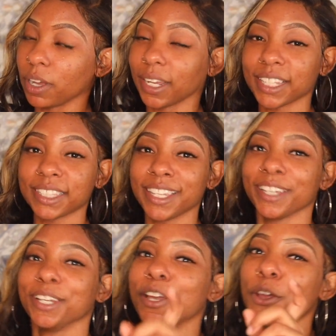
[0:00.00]
Like I
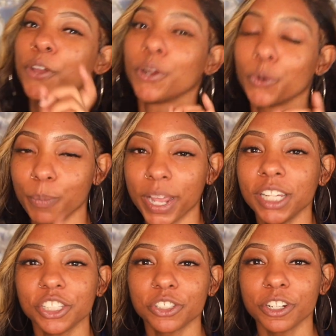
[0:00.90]
said,
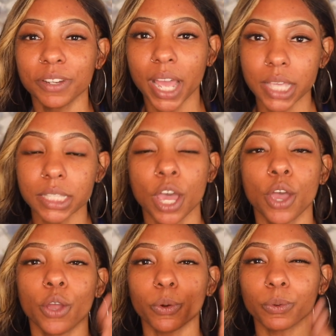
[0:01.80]
make sure you guys
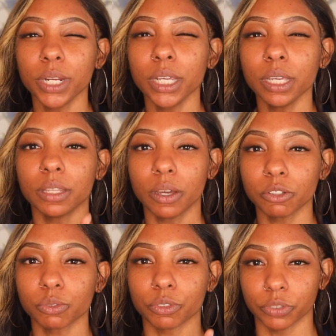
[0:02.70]
read
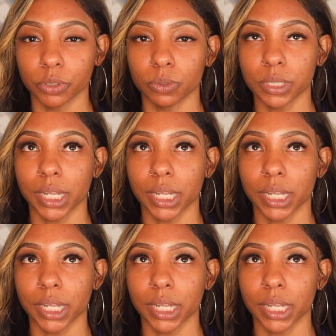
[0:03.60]
those reviews.